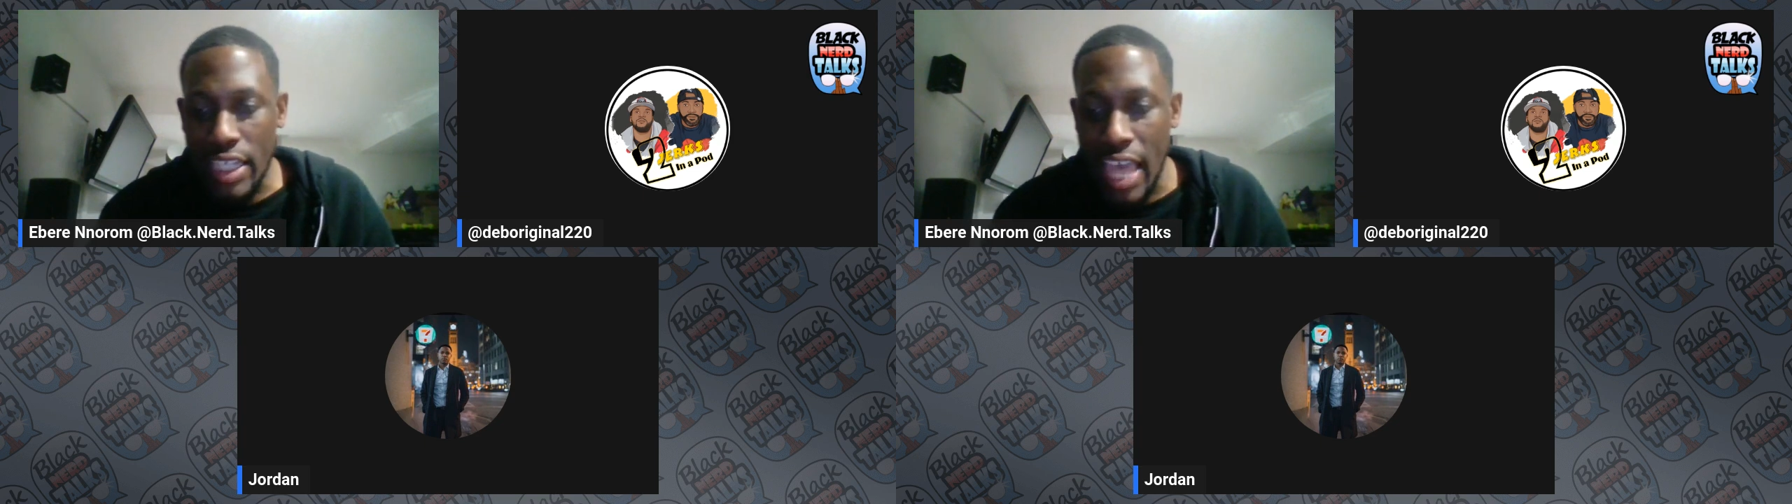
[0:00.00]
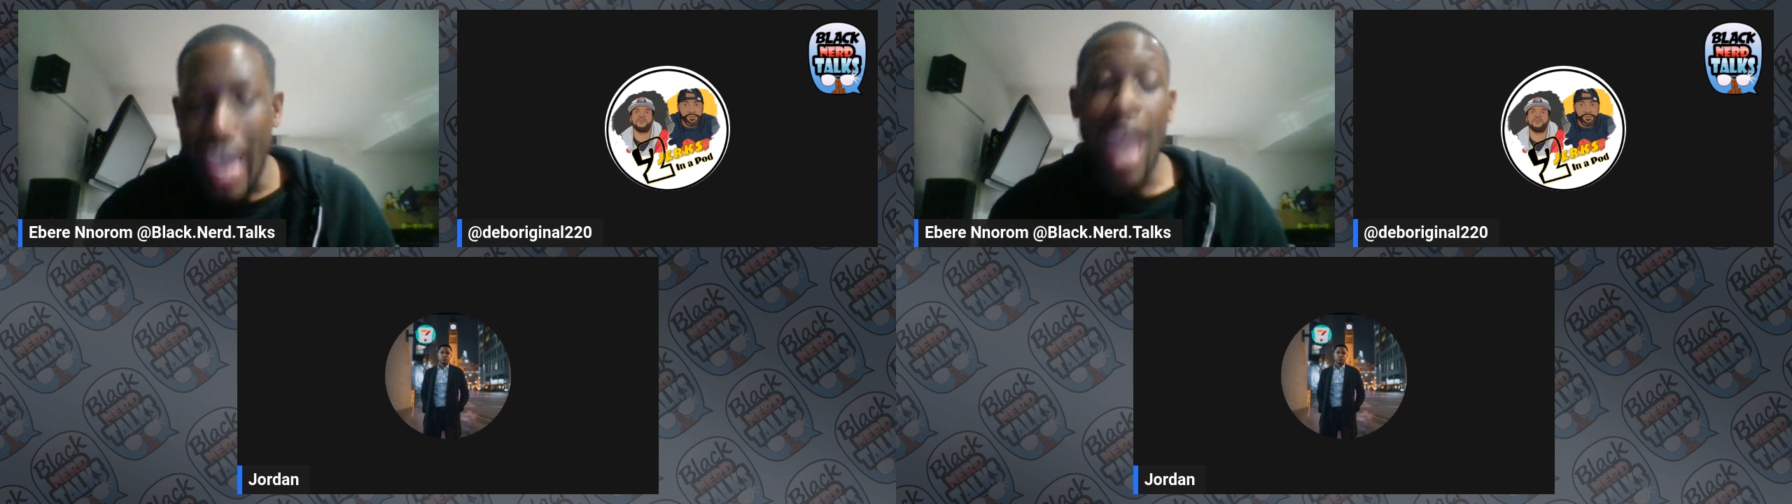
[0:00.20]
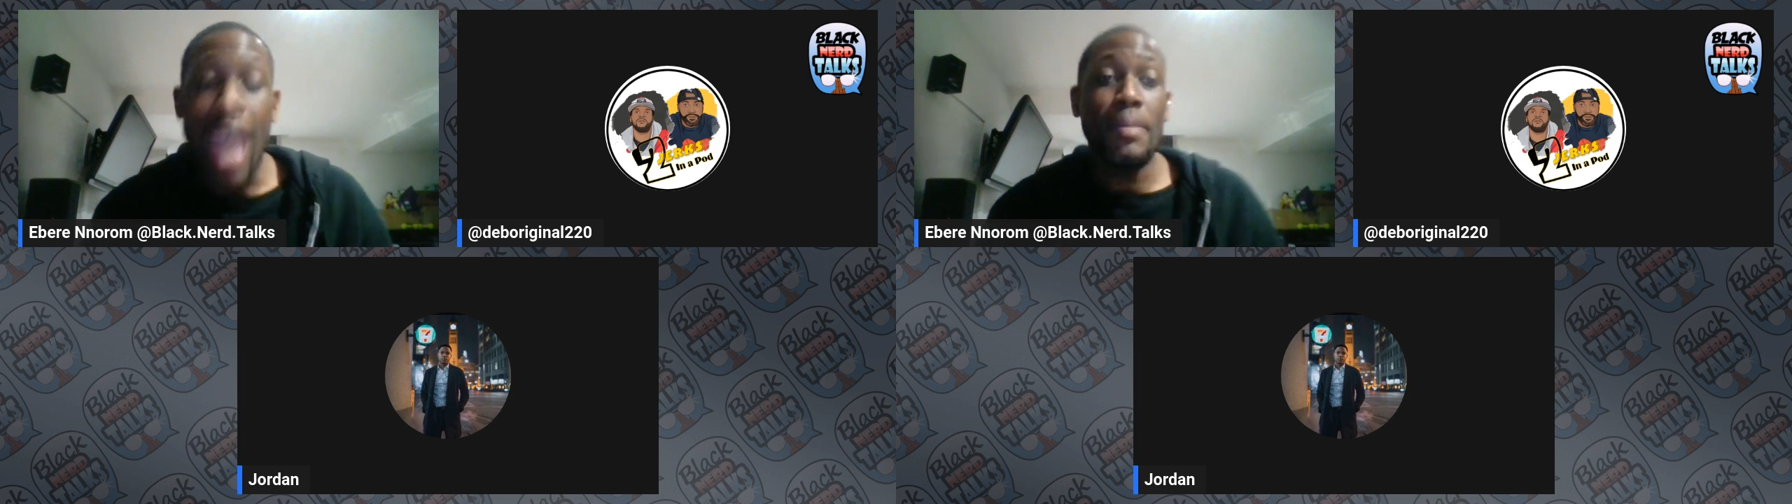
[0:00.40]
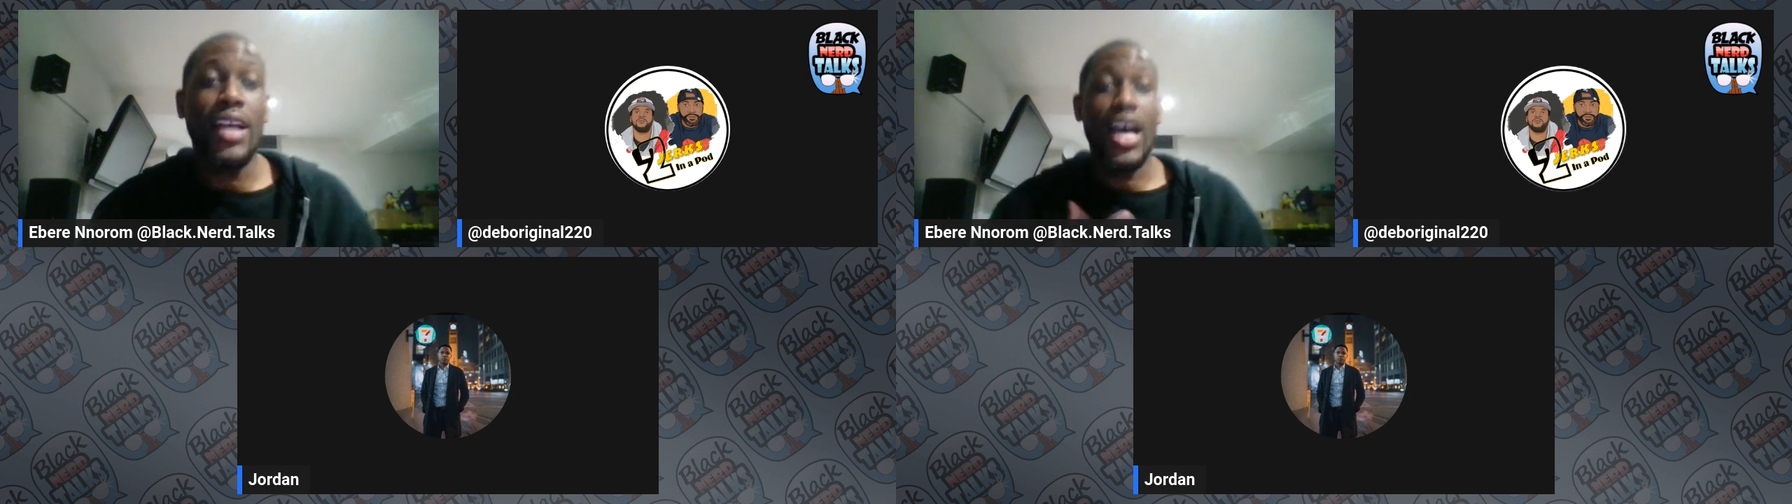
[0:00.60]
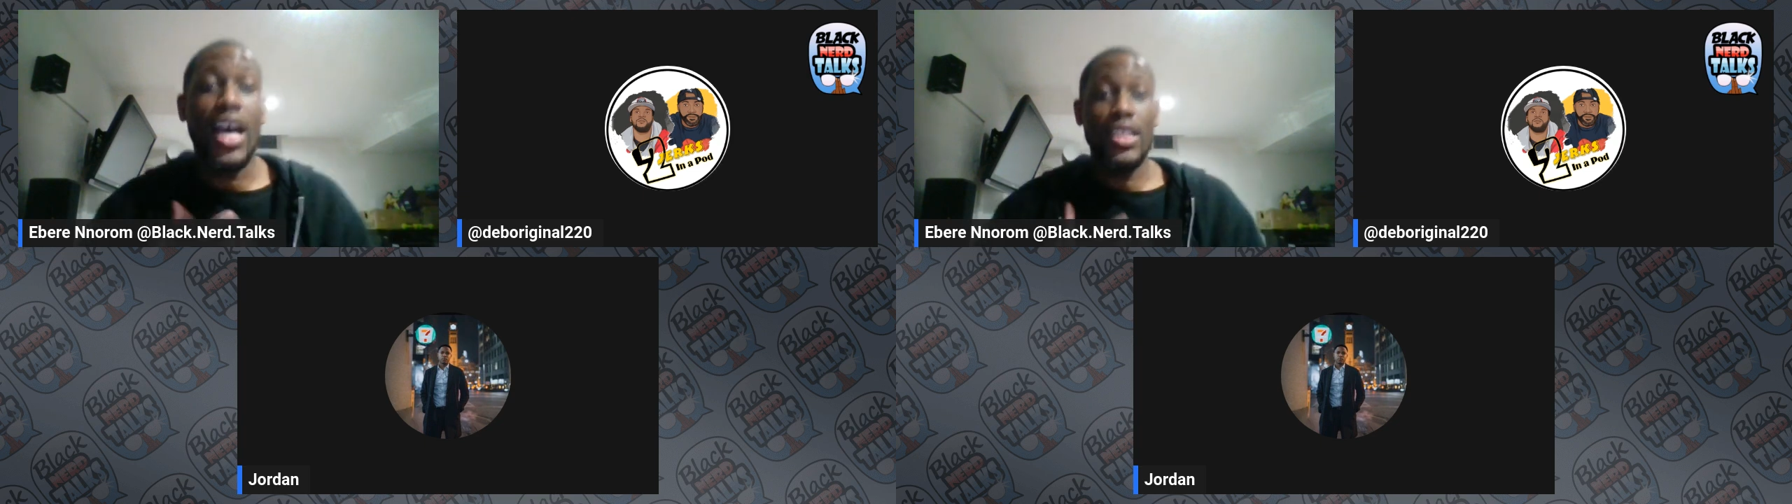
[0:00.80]
And
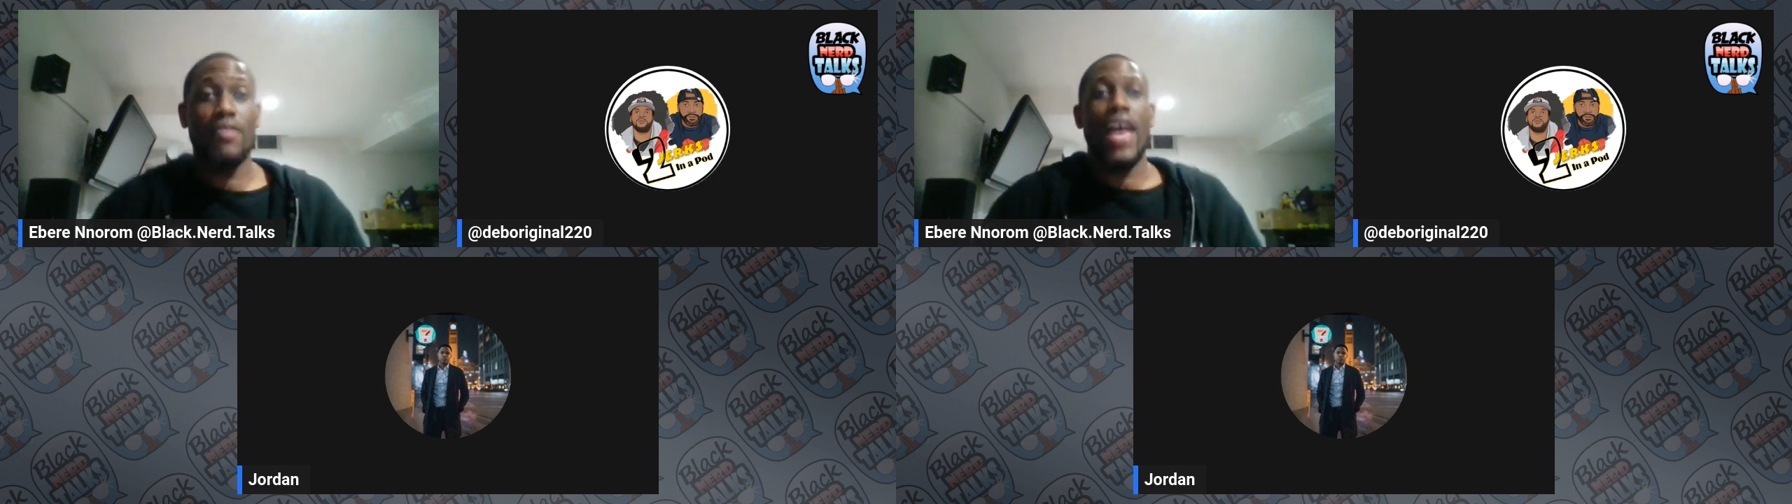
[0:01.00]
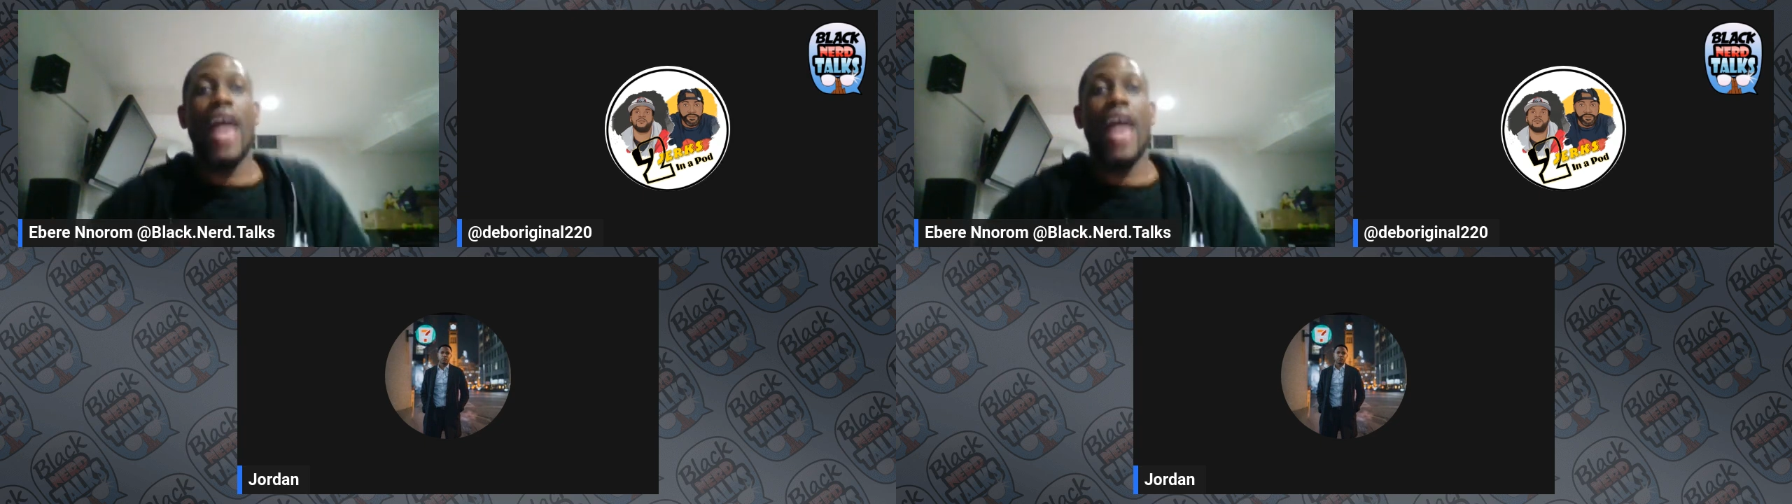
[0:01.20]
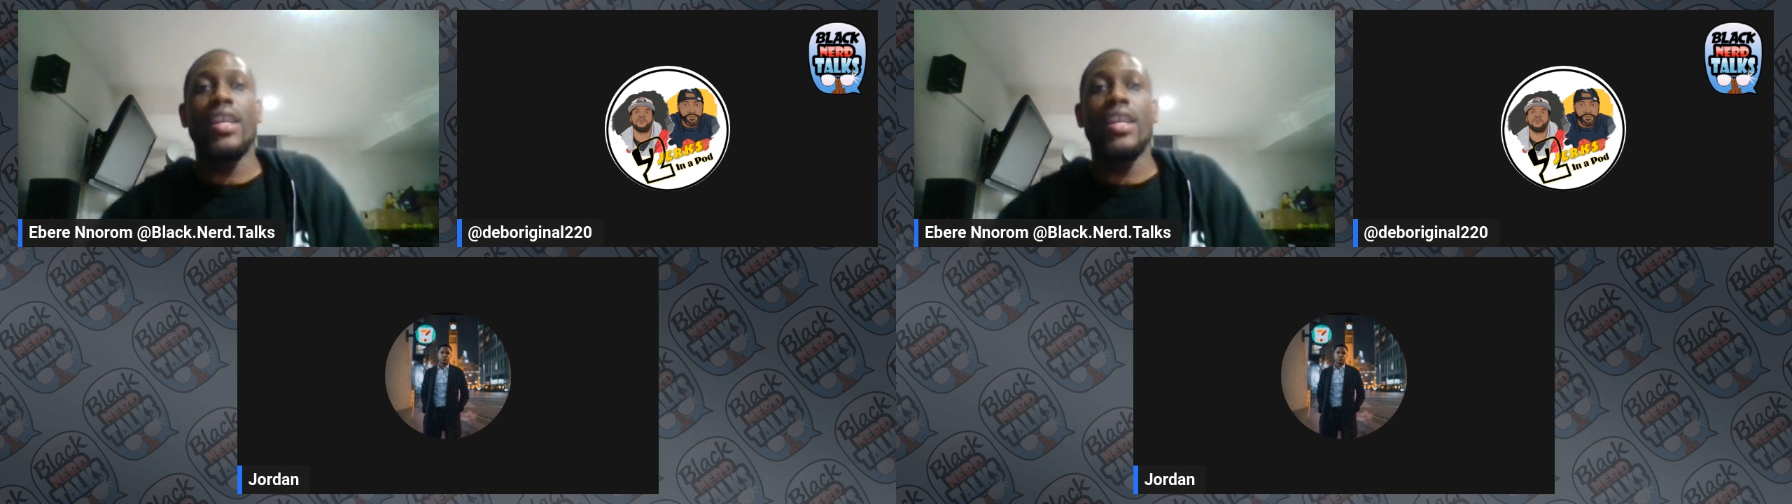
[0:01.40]
because of that,